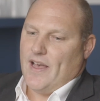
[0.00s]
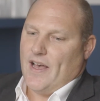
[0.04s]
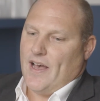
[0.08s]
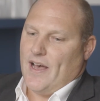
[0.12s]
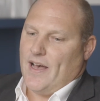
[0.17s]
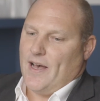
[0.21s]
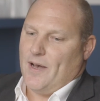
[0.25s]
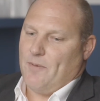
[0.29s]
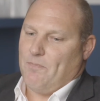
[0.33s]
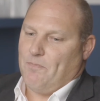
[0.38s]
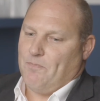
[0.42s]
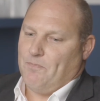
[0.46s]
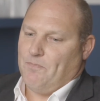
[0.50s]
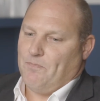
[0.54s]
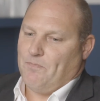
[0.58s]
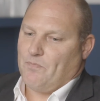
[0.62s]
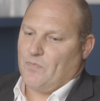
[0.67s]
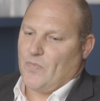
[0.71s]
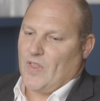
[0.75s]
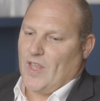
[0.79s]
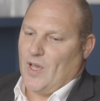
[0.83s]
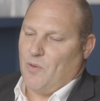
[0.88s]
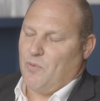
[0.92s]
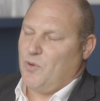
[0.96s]
And
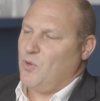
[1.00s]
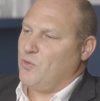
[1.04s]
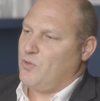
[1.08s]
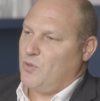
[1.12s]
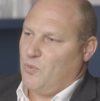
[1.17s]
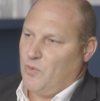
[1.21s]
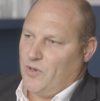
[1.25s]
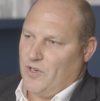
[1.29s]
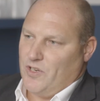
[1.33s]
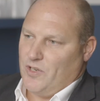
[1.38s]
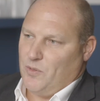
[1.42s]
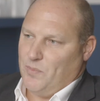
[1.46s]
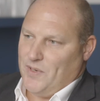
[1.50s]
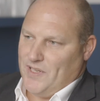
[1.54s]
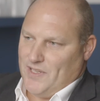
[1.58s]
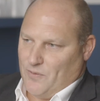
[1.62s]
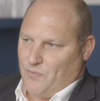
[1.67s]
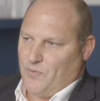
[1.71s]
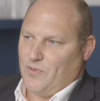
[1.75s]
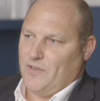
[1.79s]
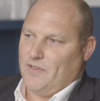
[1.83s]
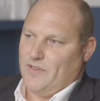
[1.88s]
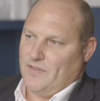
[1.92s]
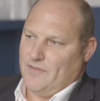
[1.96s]
we also wanted to be
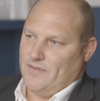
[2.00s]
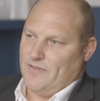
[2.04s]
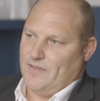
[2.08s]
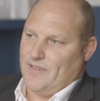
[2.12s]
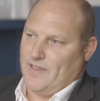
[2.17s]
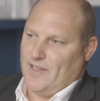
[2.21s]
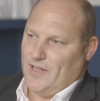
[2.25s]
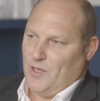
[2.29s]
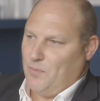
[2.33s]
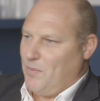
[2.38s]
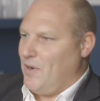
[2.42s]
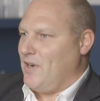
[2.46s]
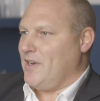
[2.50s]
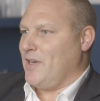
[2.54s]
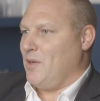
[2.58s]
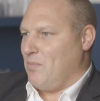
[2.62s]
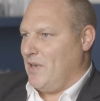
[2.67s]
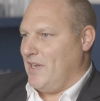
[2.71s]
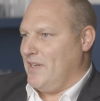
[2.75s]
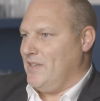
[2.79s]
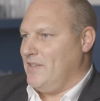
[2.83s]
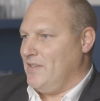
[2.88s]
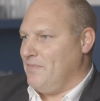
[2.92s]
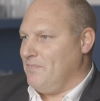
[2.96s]
different in the
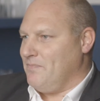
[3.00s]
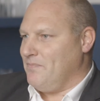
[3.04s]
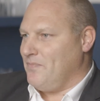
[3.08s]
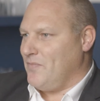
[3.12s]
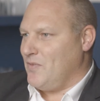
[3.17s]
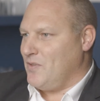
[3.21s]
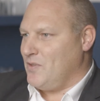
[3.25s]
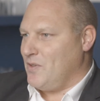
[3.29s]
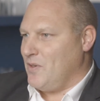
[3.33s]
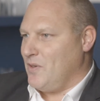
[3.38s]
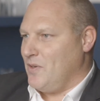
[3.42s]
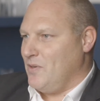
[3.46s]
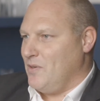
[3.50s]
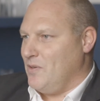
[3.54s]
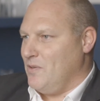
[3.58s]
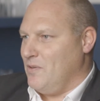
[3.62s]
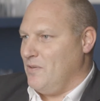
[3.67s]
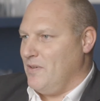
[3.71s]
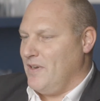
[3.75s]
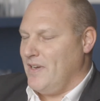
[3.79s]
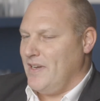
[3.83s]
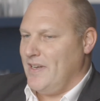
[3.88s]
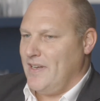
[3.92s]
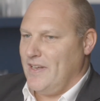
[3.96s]
marketplace.
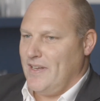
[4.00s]
So,